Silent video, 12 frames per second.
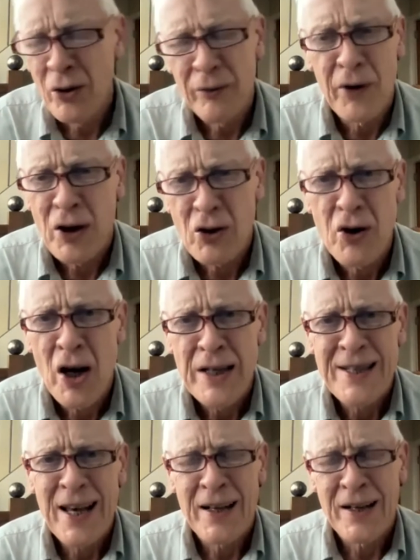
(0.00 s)
look, for
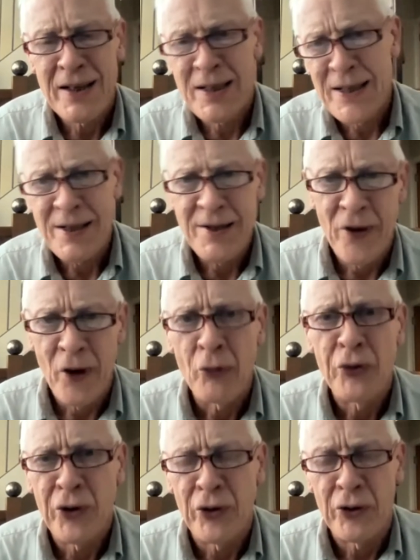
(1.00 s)
Christ's sake, this is
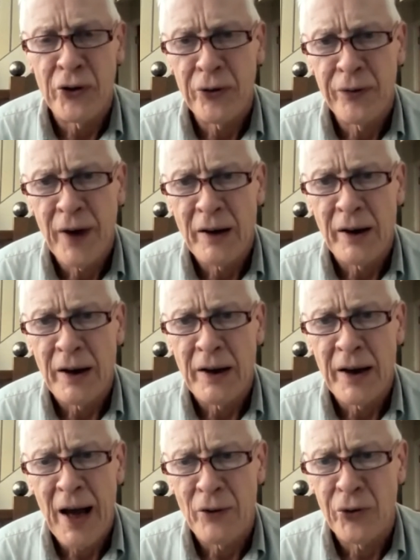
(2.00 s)
nonsense
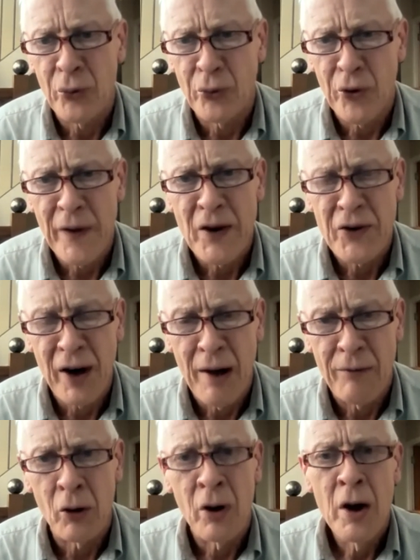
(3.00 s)
funding councils at this
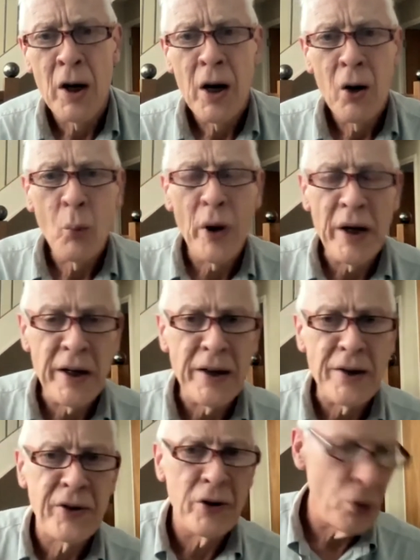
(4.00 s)
level. We
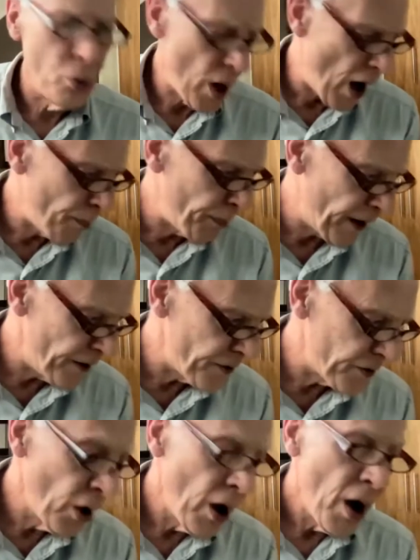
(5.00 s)
need to up it.